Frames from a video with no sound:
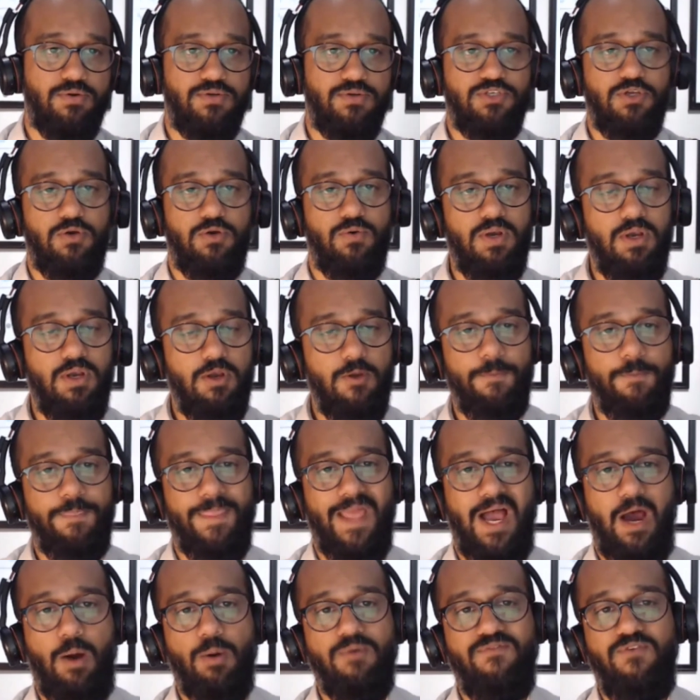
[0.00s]
So
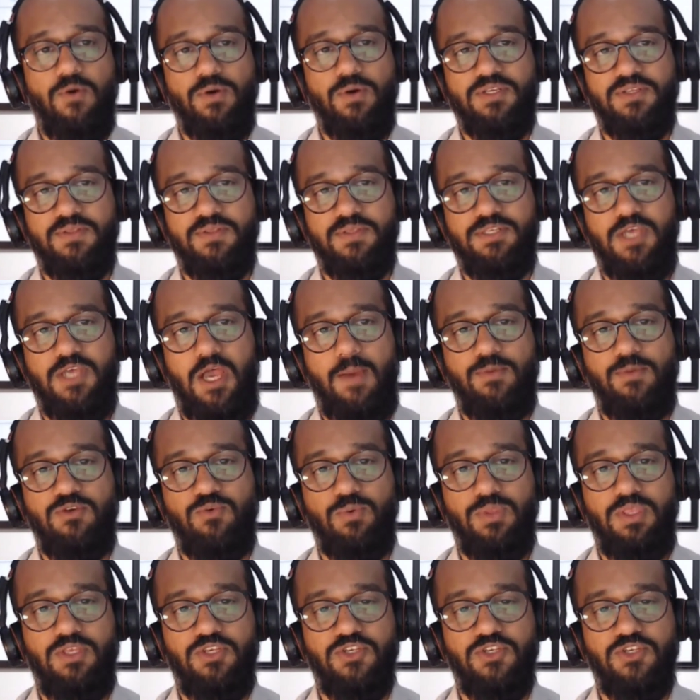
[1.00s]
our focus at the time was really